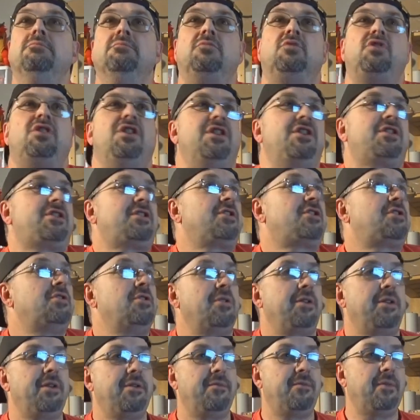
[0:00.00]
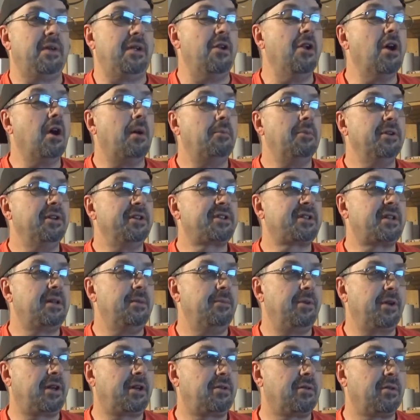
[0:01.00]
just to show that anomalies can
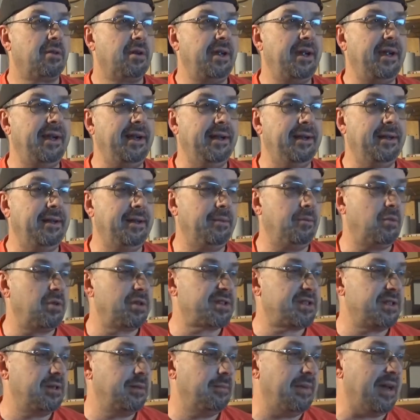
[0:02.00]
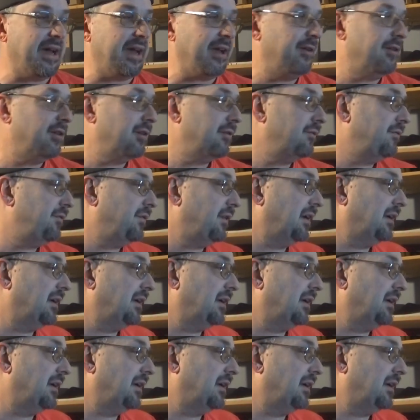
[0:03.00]
be created, it wasn't a matter of